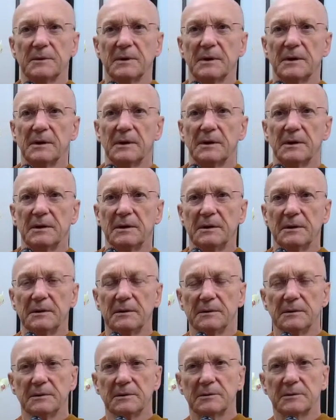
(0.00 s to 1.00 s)
Okay,
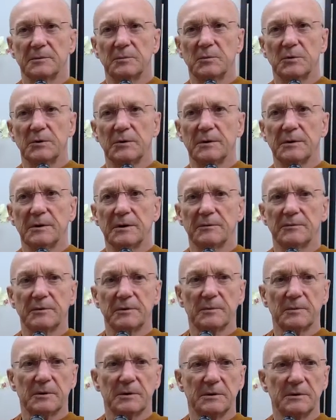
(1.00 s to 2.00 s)
good morning,
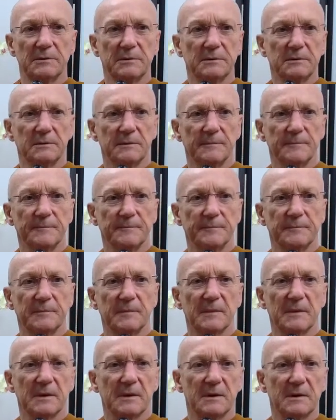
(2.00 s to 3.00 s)
everyone.
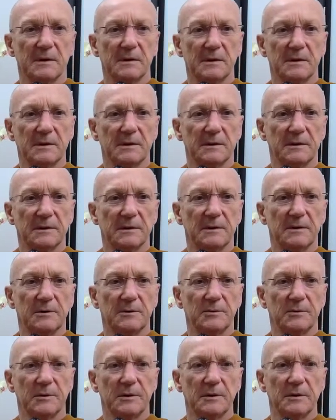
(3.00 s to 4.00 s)

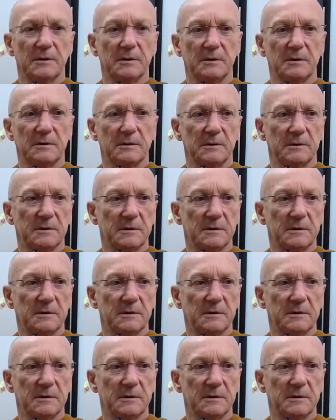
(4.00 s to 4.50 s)
Here we are,